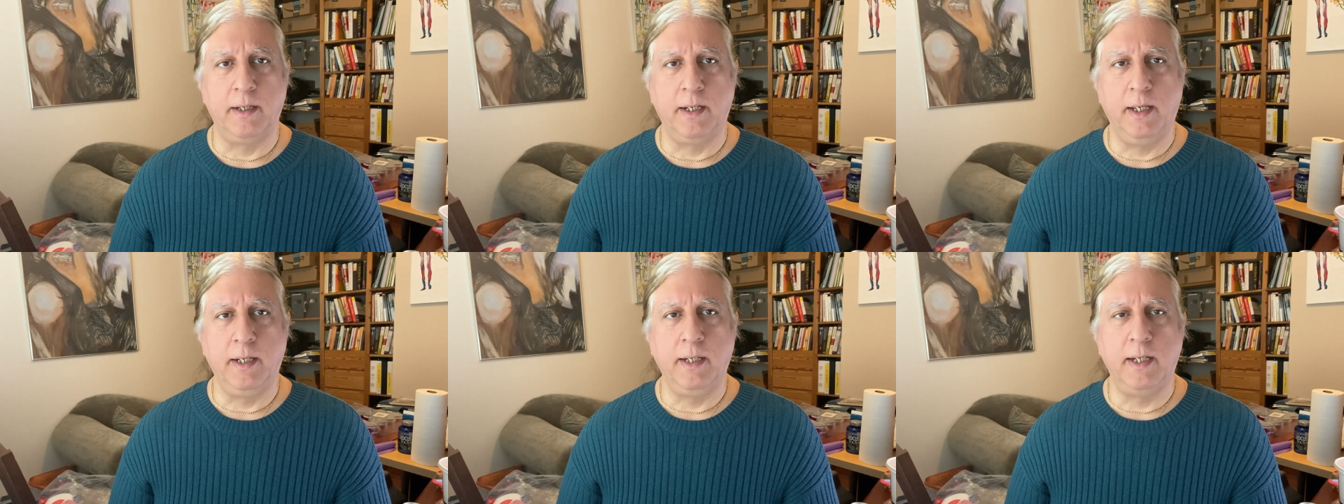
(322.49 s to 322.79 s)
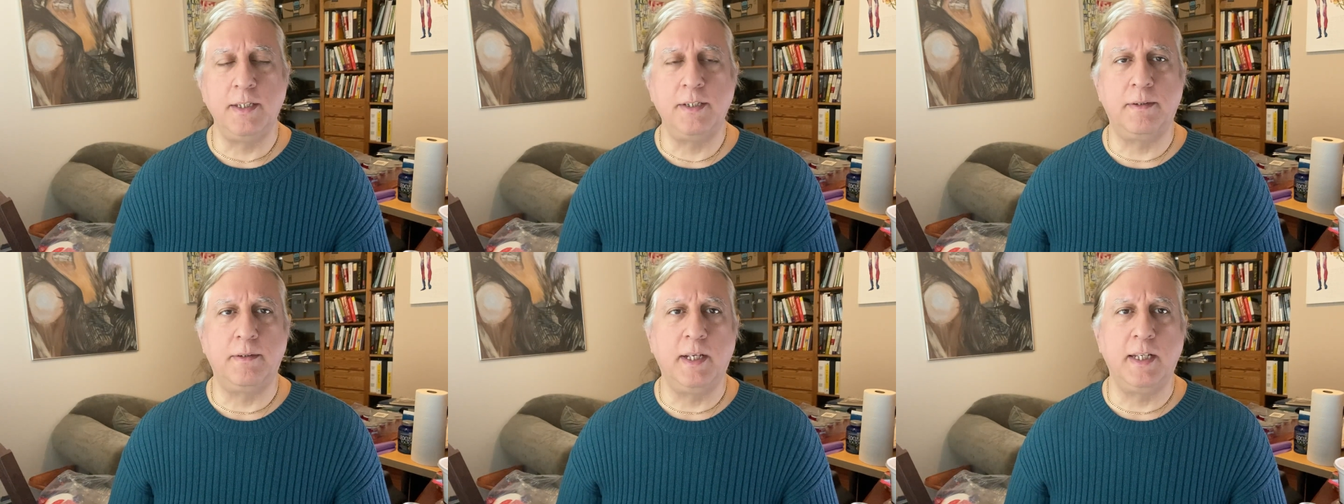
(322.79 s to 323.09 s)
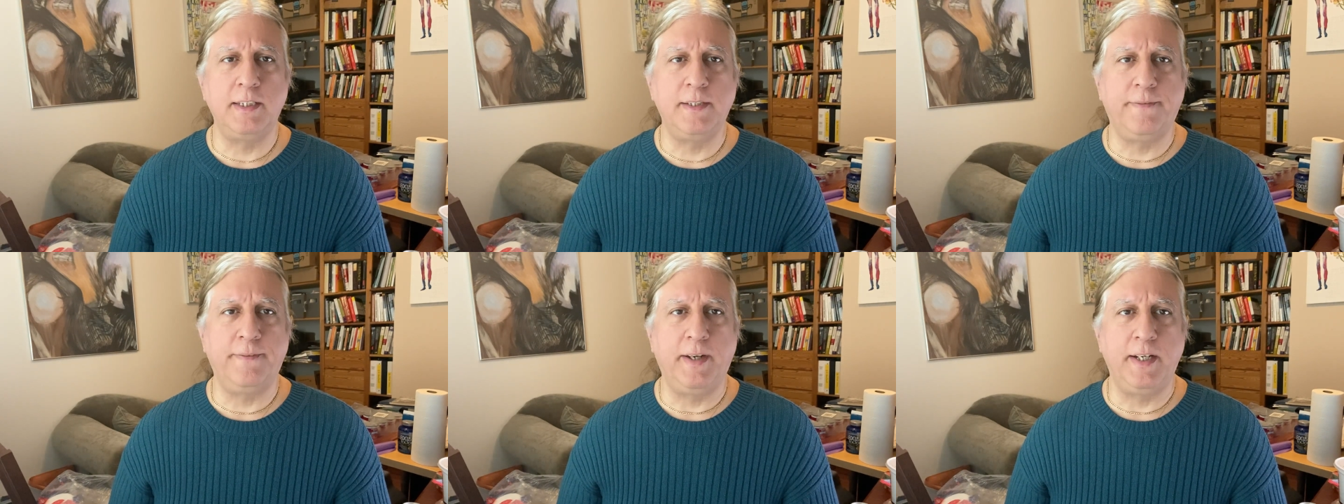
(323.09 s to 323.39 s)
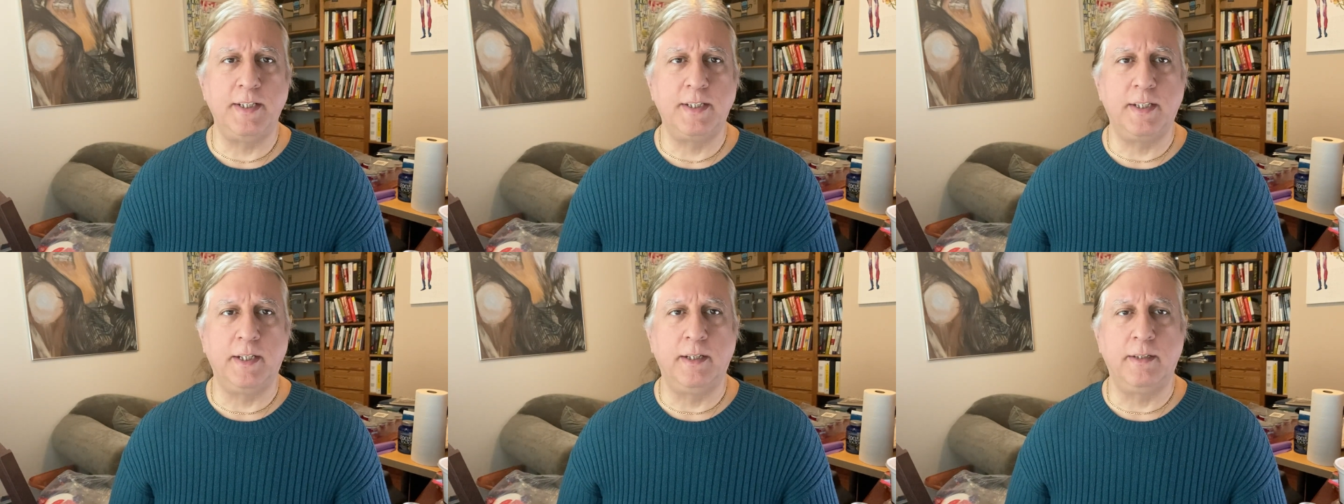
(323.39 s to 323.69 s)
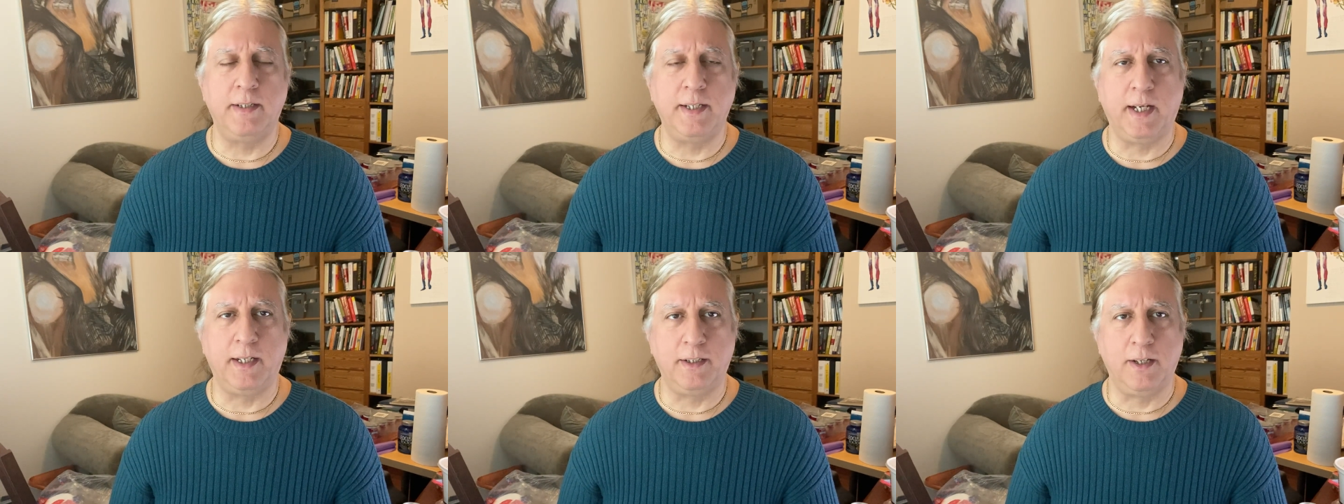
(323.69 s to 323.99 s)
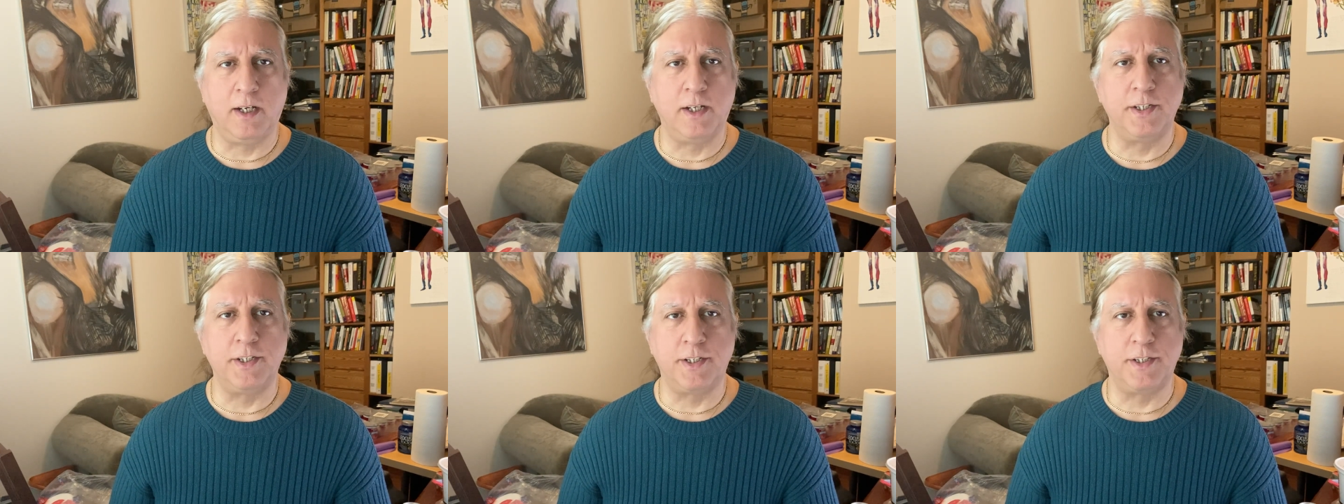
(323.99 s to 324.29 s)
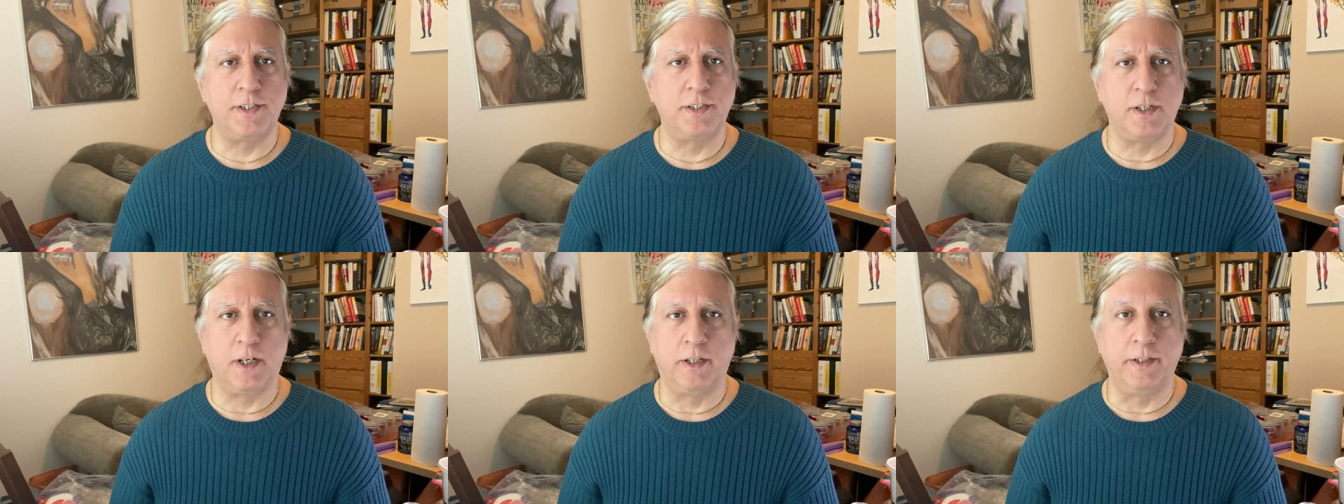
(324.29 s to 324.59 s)
And let's face it,
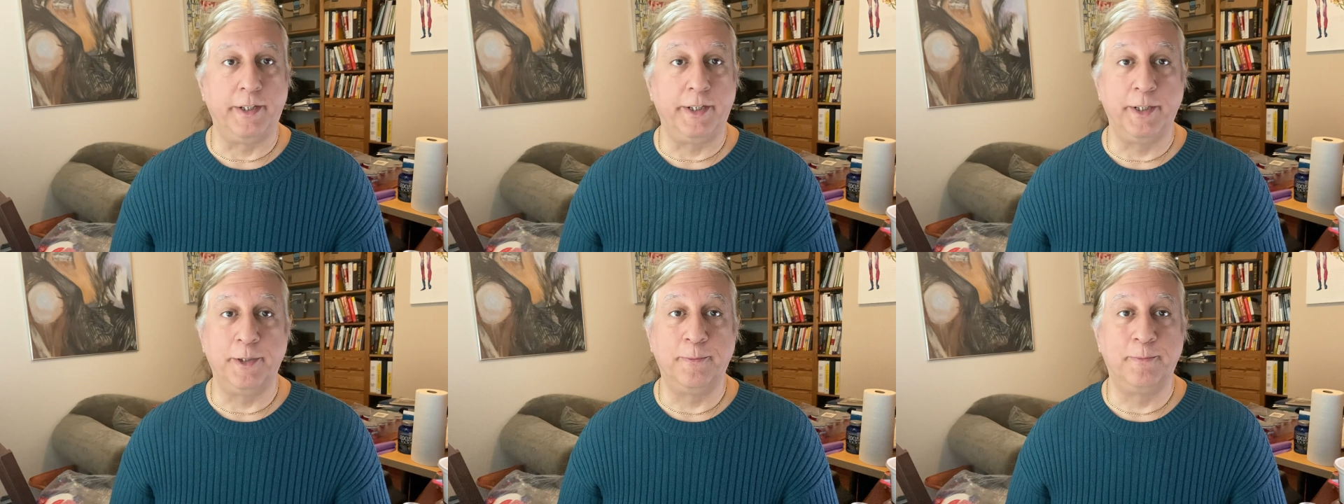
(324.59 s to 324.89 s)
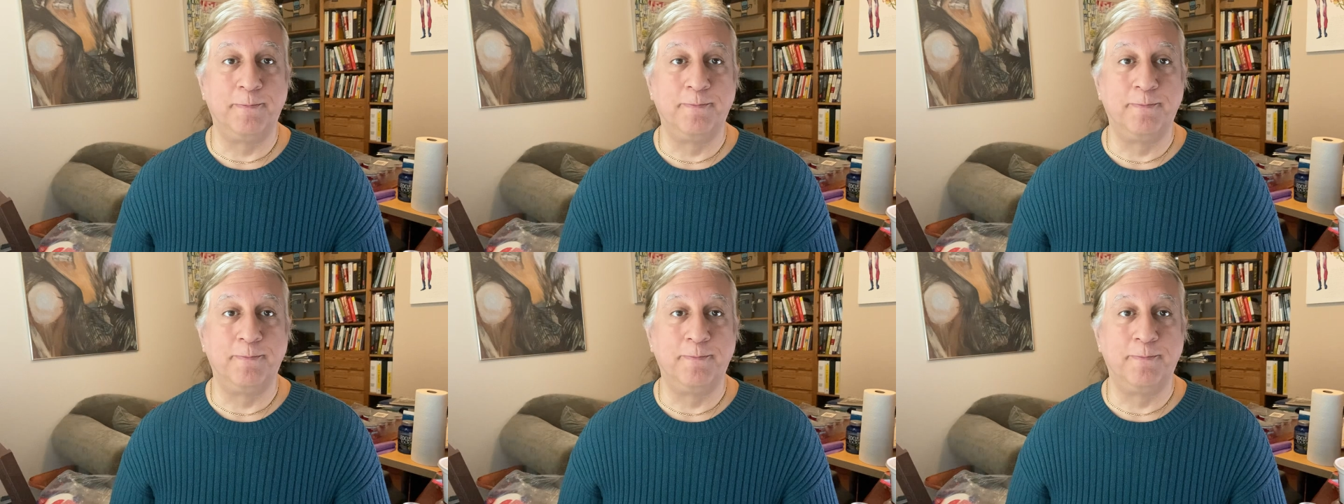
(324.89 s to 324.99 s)
technologists argue.